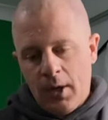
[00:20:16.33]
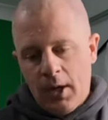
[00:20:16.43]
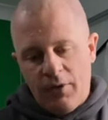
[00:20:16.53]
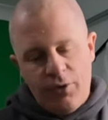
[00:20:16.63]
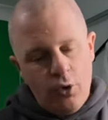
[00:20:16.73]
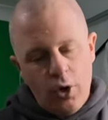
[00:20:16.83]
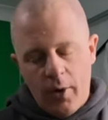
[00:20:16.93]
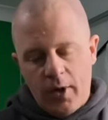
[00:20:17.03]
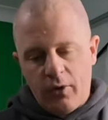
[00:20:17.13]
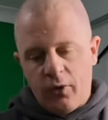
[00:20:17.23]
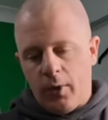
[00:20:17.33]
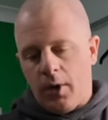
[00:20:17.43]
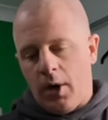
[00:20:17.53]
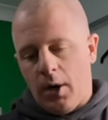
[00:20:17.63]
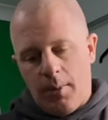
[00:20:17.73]
If you're going to a
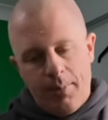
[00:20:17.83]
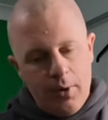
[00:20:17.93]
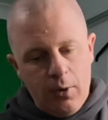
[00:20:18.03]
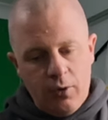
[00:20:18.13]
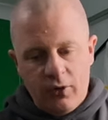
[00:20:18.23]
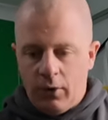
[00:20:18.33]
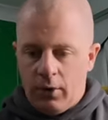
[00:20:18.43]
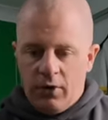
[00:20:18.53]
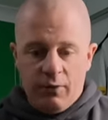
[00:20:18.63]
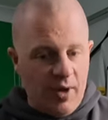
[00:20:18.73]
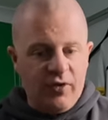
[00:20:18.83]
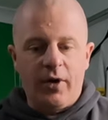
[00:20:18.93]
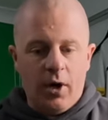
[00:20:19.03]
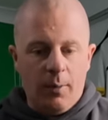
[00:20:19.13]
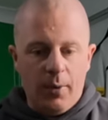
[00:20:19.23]
car boot, especially
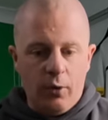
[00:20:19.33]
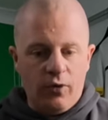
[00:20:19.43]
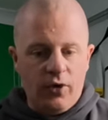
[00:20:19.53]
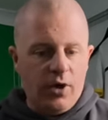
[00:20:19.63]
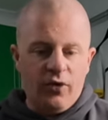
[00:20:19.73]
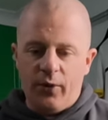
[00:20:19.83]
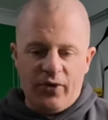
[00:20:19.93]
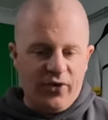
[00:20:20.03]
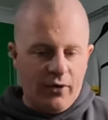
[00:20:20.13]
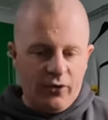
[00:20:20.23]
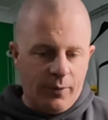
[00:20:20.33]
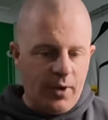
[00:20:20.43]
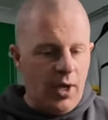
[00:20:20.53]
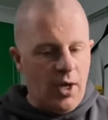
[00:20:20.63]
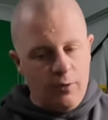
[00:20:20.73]
car boots, you can't do it in charity shop.
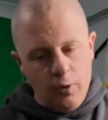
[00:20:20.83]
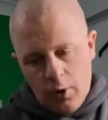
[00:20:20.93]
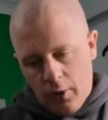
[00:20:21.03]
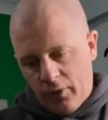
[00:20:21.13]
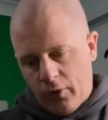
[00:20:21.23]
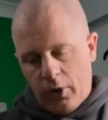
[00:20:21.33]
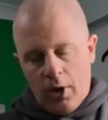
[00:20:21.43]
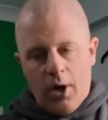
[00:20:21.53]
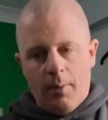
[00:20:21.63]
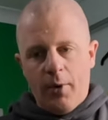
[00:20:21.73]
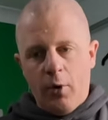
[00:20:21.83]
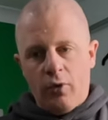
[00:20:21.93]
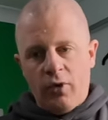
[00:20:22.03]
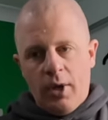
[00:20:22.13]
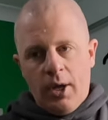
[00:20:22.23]
If you're going to a car
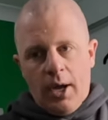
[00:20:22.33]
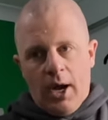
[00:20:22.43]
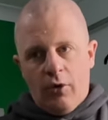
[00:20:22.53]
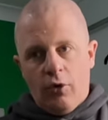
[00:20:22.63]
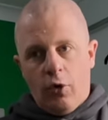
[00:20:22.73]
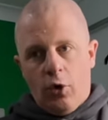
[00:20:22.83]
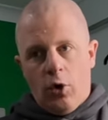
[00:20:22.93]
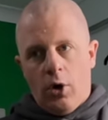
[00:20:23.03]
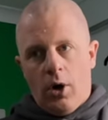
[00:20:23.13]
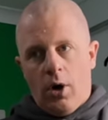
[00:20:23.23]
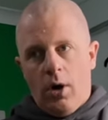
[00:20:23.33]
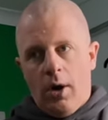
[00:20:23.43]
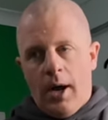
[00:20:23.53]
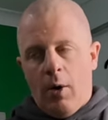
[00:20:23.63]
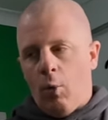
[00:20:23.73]
boot and you're
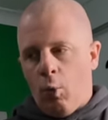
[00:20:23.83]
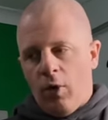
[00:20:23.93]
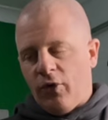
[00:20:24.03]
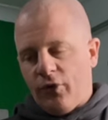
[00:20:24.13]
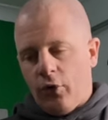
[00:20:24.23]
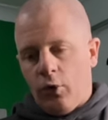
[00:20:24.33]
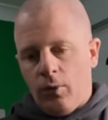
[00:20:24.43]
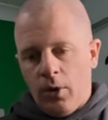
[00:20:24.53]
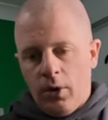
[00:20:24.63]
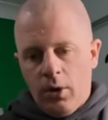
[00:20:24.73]
at one stall,